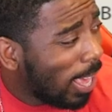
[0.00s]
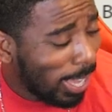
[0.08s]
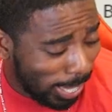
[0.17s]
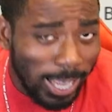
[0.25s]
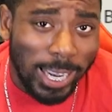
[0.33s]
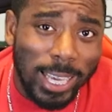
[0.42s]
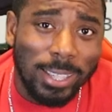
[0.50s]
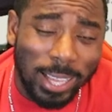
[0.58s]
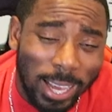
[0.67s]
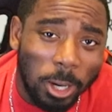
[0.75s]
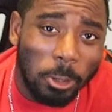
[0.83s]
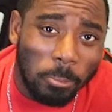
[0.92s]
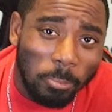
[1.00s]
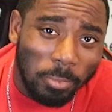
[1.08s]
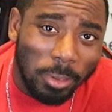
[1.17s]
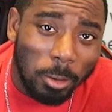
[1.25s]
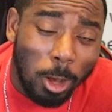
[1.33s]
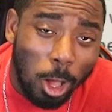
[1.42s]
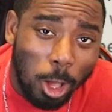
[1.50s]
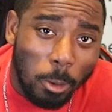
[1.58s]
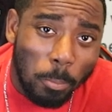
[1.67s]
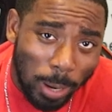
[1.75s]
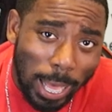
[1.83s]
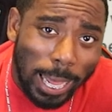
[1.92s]
he needs the help.
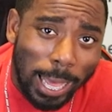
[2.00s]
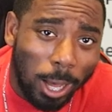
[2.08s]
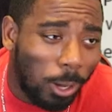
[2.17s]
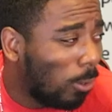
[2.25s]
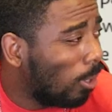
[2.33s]
Bloodhound.